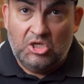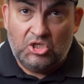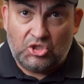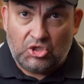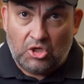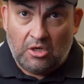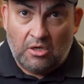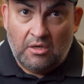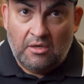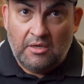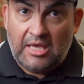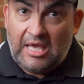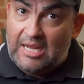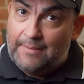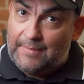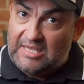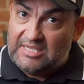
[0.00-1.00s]
Sure,
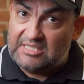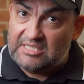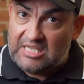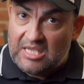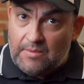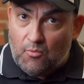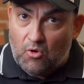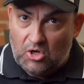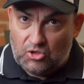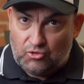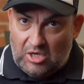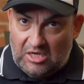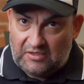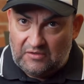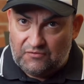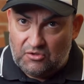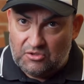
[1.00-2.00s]
it may seem more
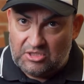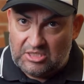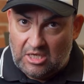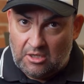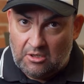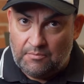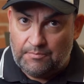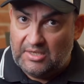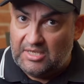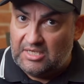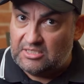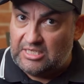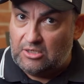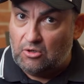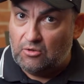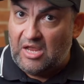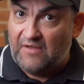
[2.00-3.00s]
attractive to a seller because
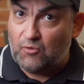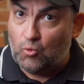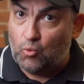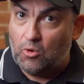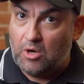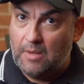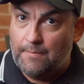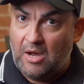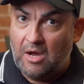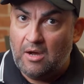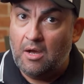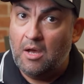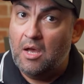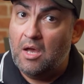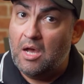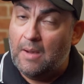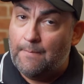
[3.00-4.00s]
they don't have to worry about
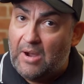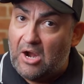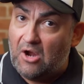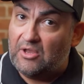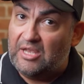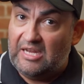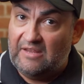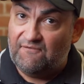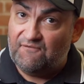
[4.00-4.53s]
a buyer getting